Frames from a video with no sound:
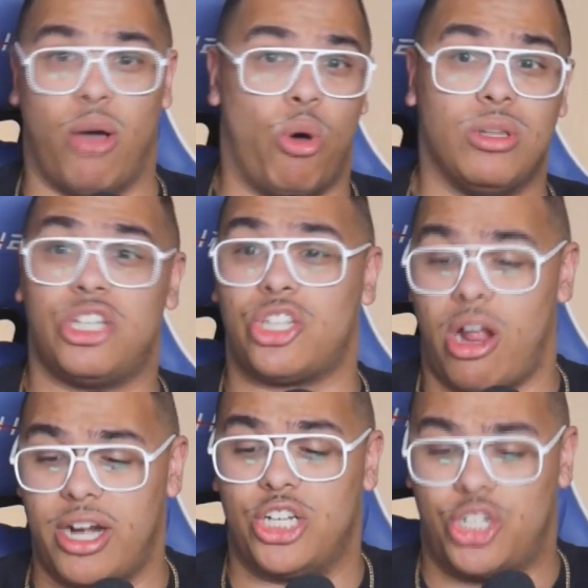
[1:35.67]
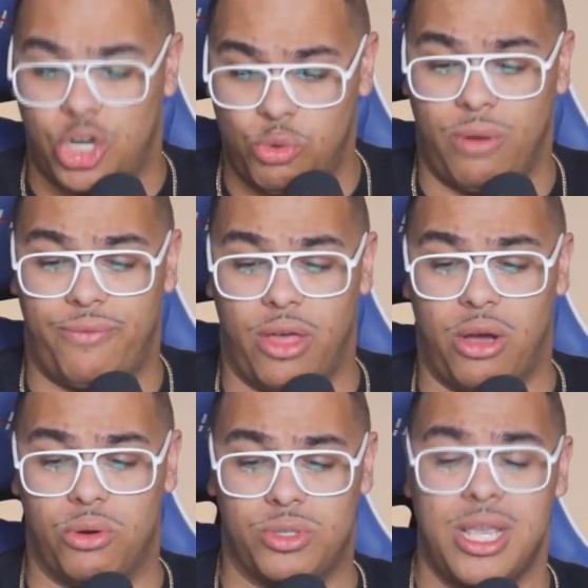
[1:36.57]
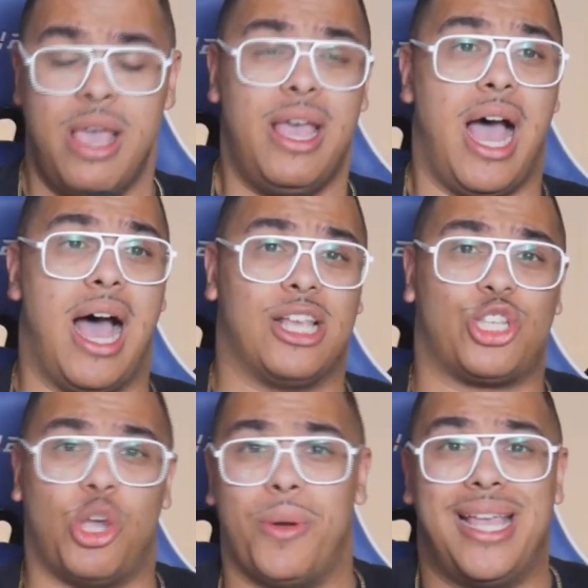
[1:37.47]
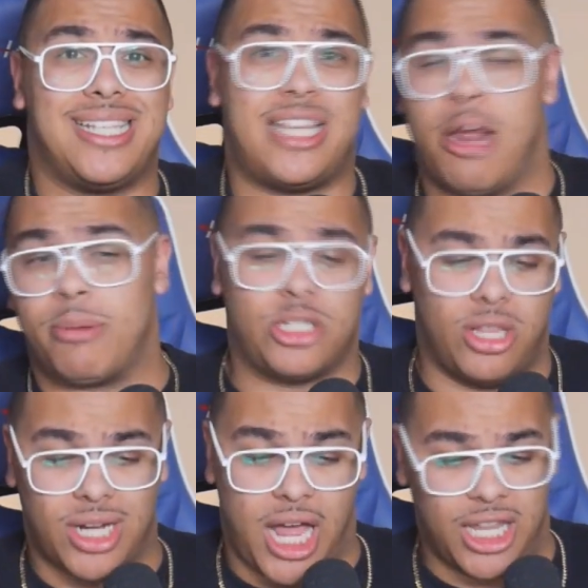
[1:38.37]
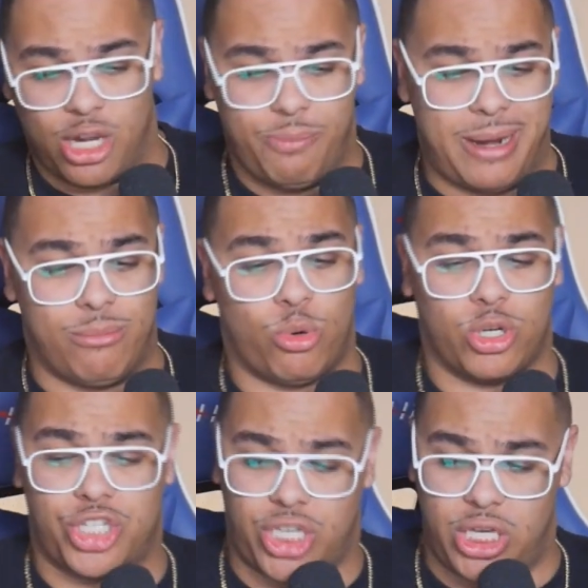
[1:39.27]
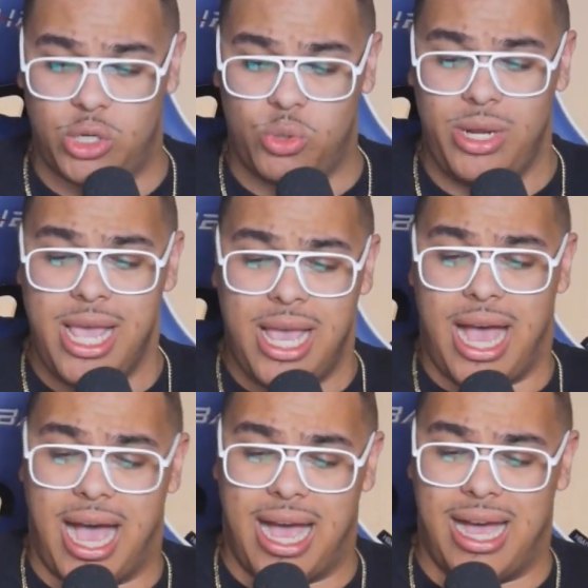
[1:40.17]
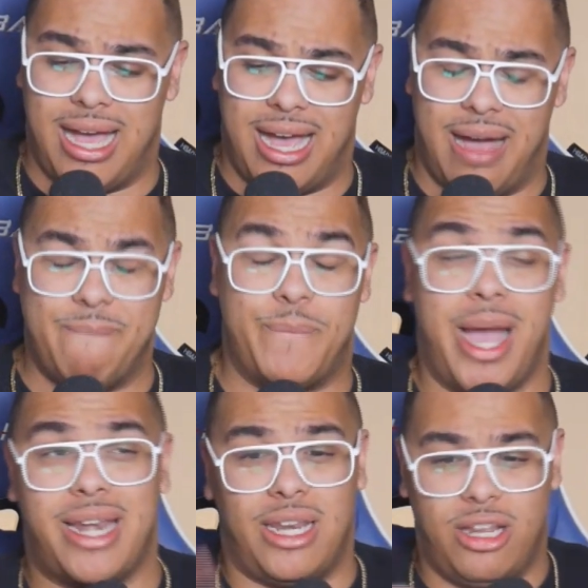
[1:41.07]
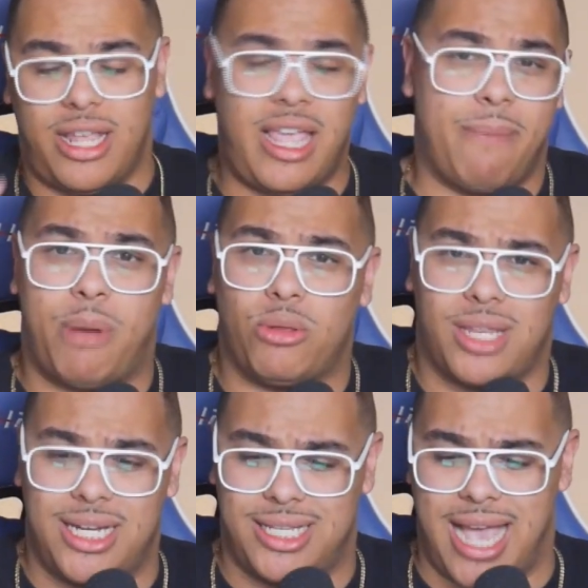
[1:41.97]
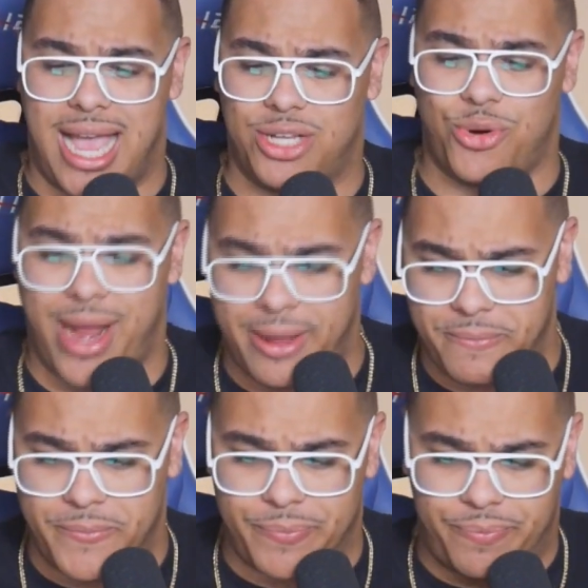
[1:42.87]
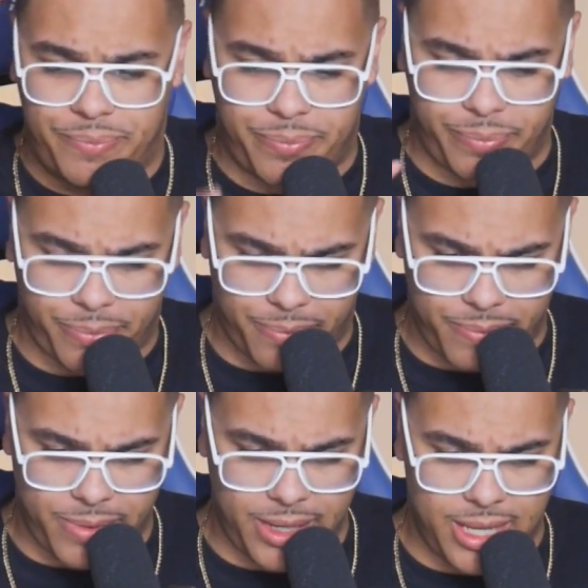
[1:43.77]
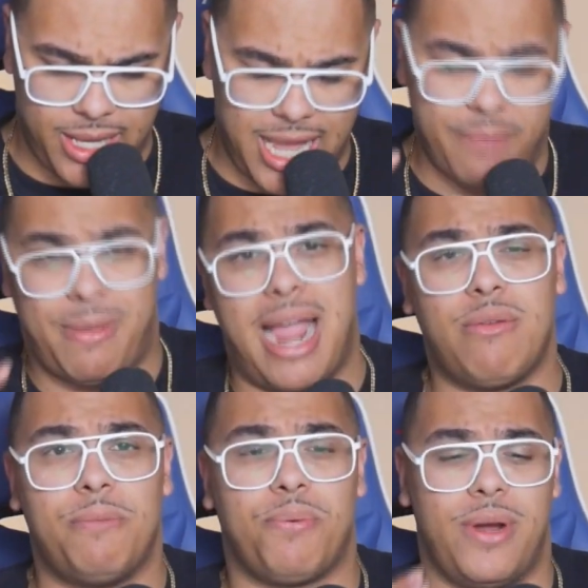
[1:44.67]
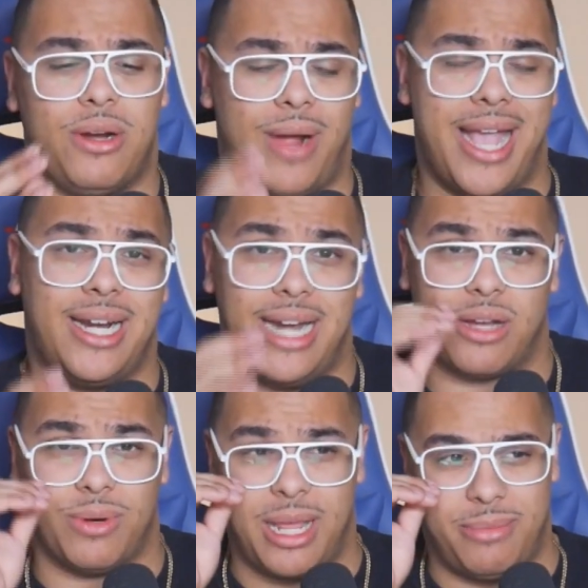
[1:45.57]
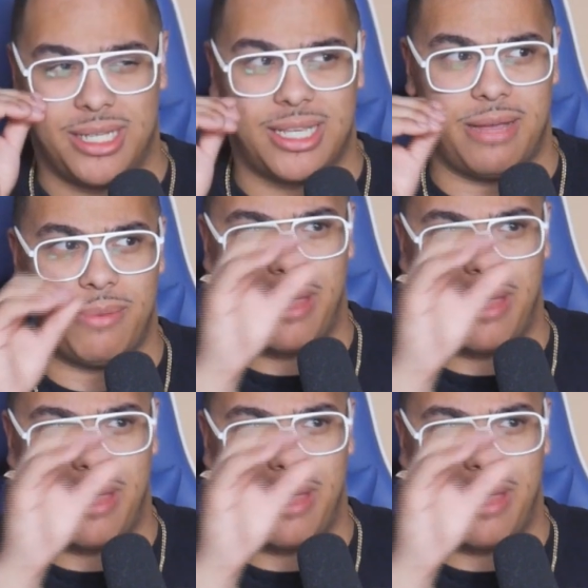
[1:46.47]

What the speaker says: only starting two of those. So his numbers look a little bit more skewed. But looking at both of these guys, right? And Byron Pringle and an Equanimeous